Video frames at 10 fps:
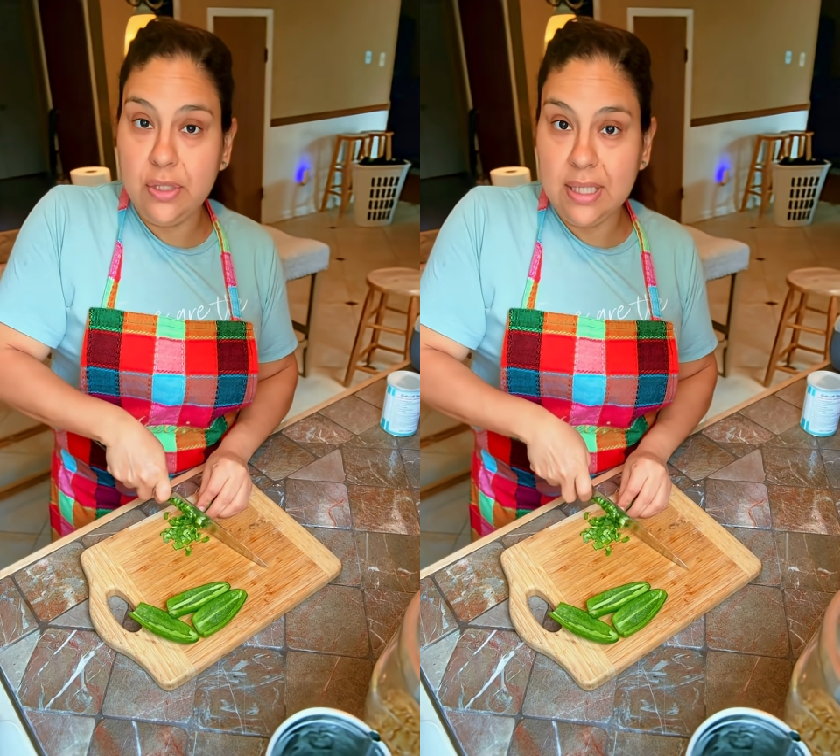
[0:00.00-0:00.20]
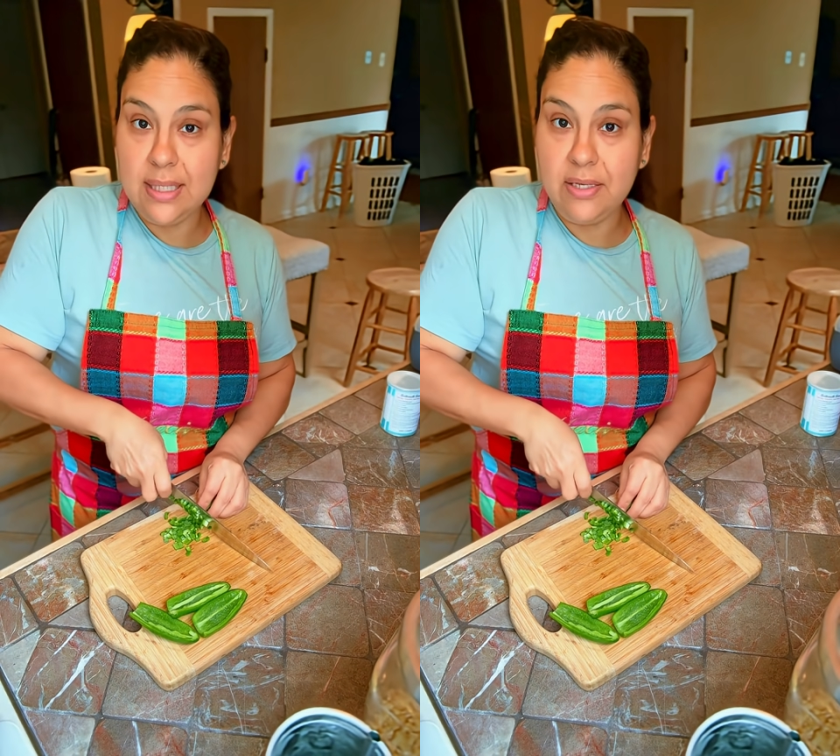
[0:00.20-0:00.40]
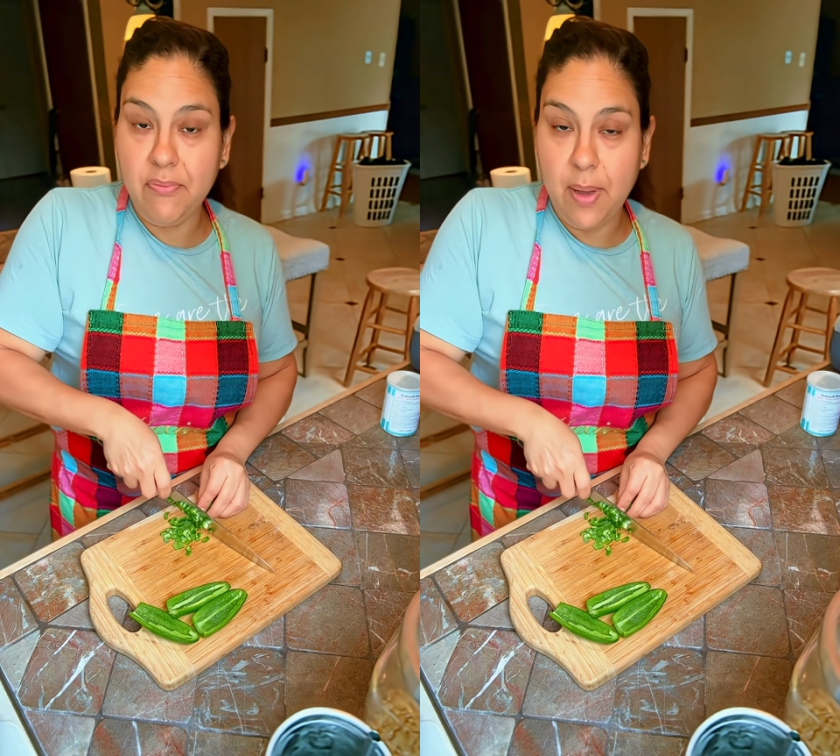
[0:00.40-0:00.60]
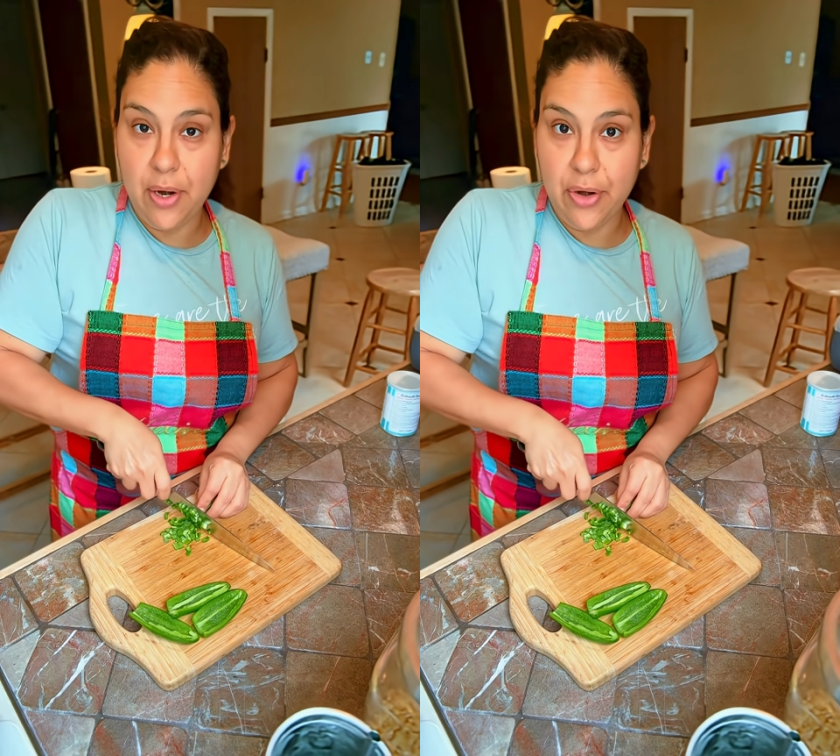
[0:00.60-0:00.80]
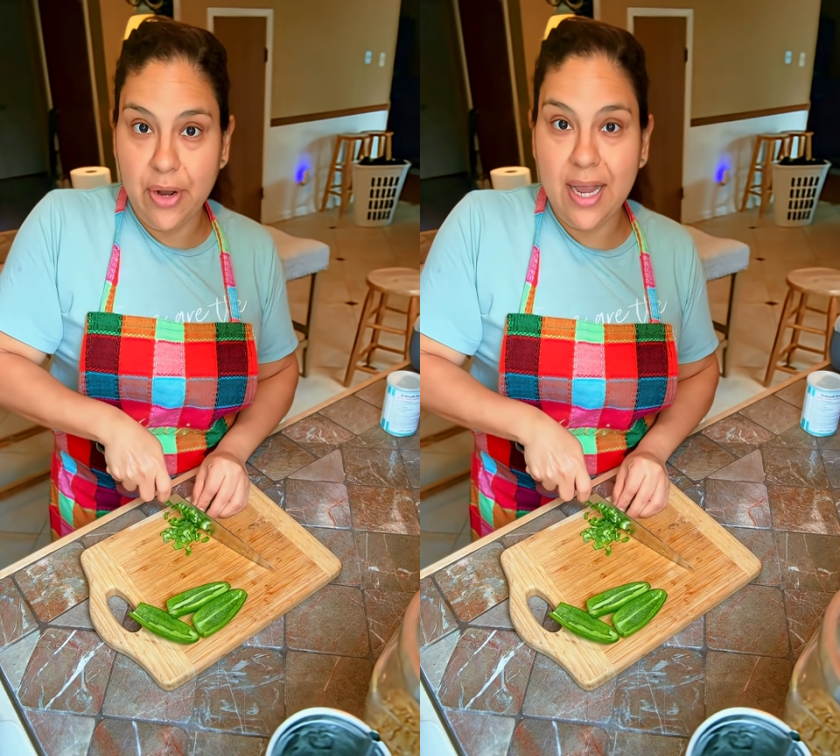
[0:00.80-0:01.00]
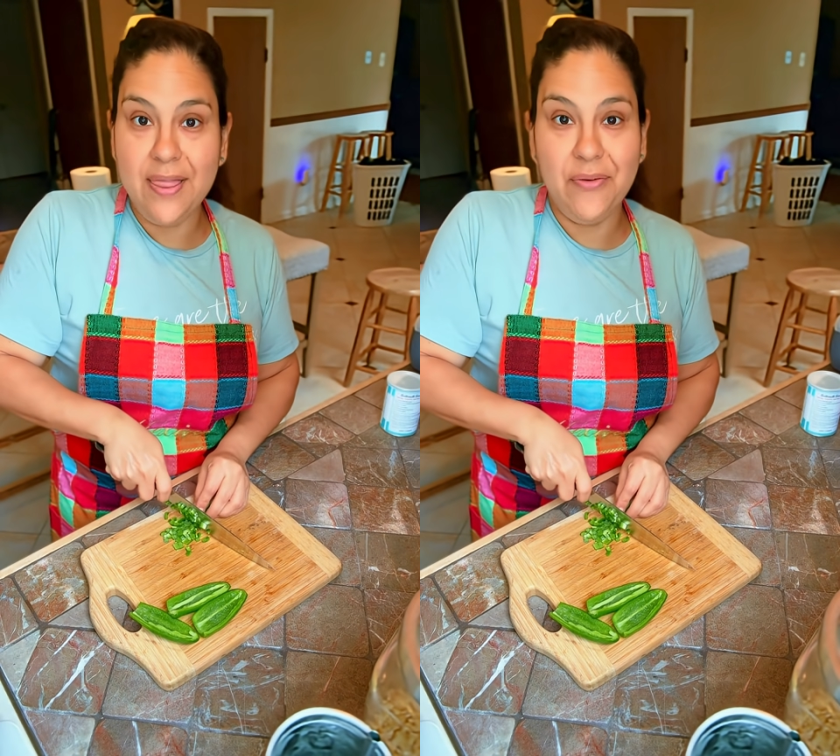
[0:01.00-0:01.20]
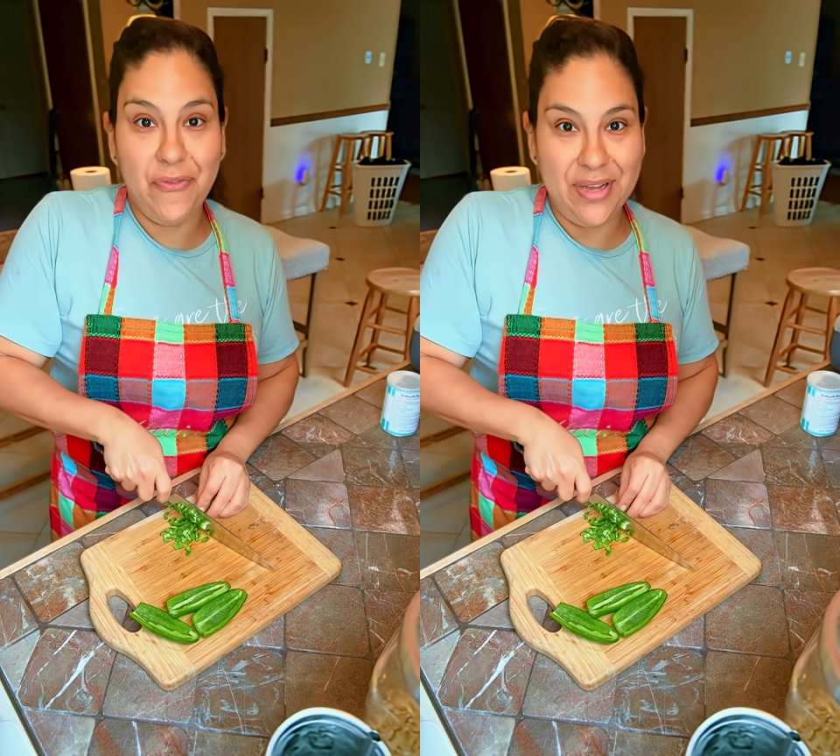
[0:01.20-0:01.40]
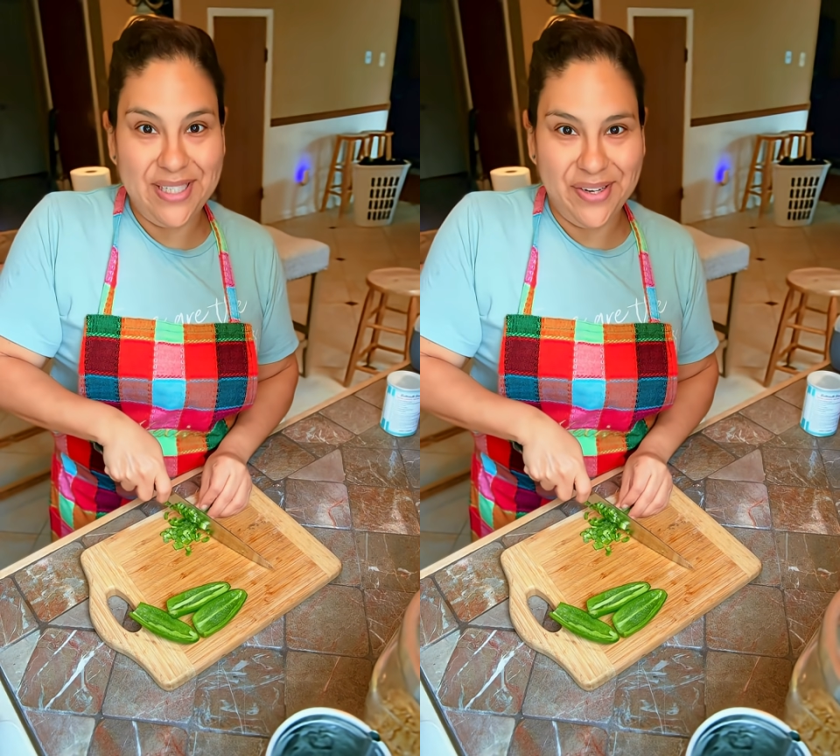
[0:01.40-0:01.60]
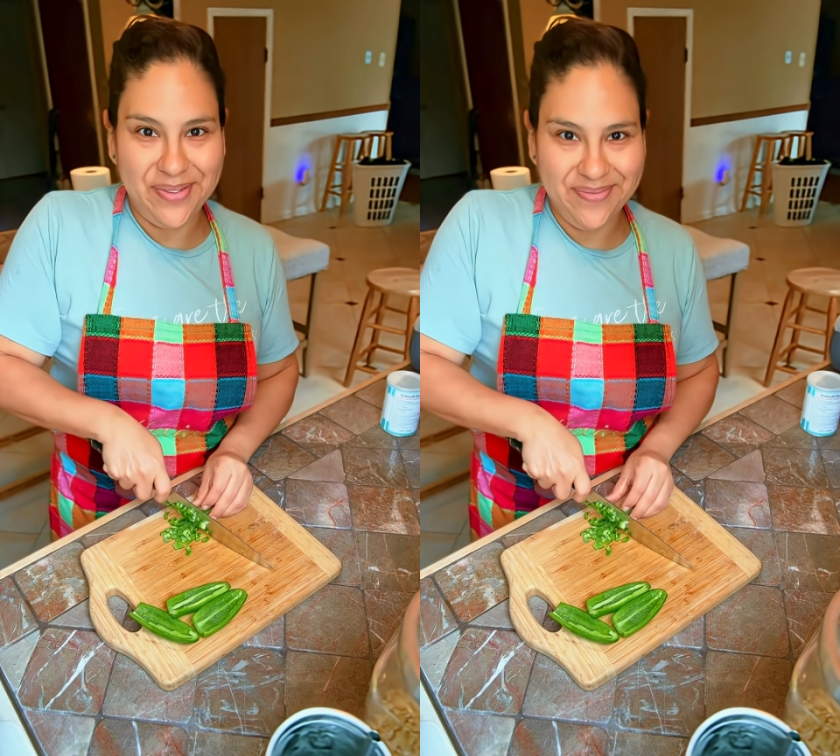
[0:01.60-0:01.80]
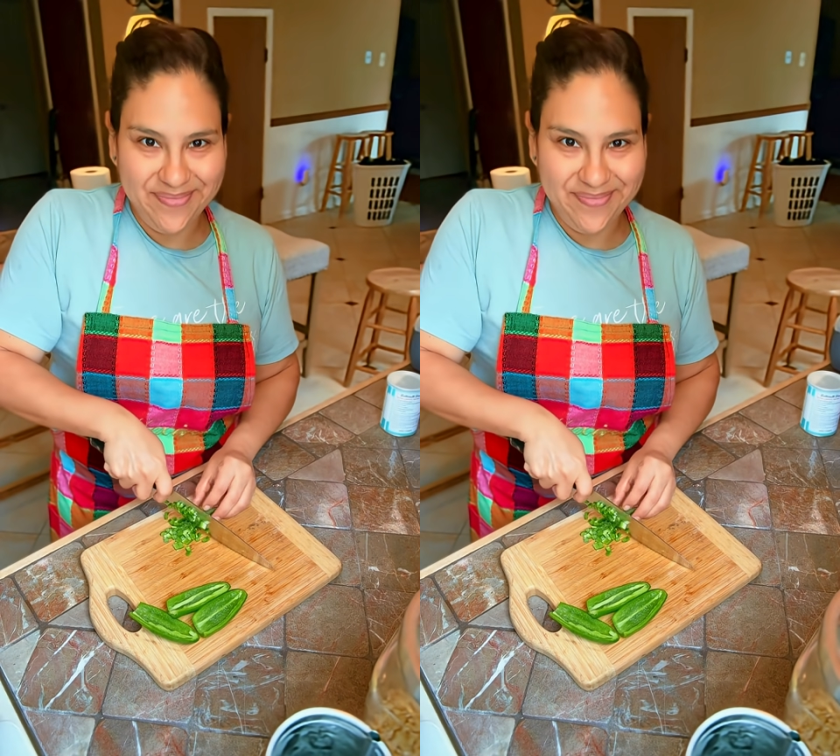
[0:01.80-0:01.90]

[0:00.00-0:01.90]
sticks of butter in the freezer.